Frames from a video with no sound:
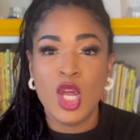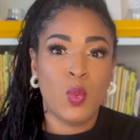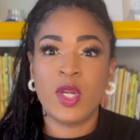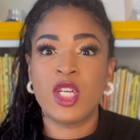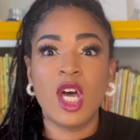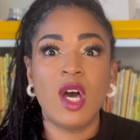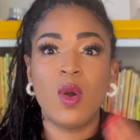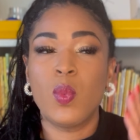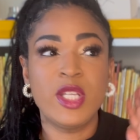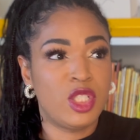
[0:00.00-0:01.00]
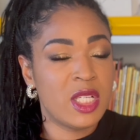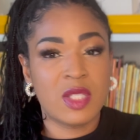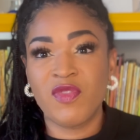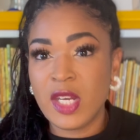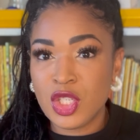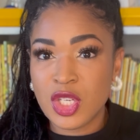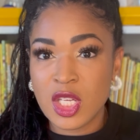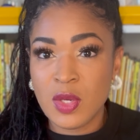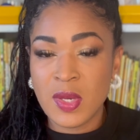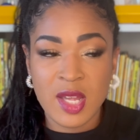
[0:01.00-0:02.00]
would know we just finished a
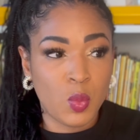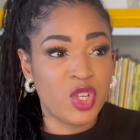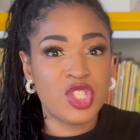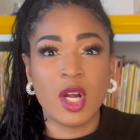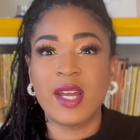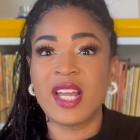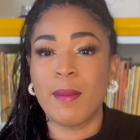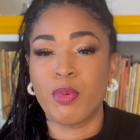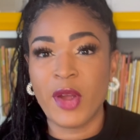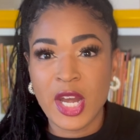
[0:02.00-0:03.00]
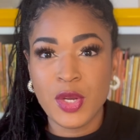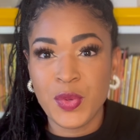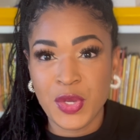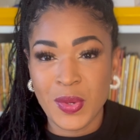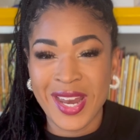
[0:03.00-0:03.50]
unit, we're starting a brand new unit,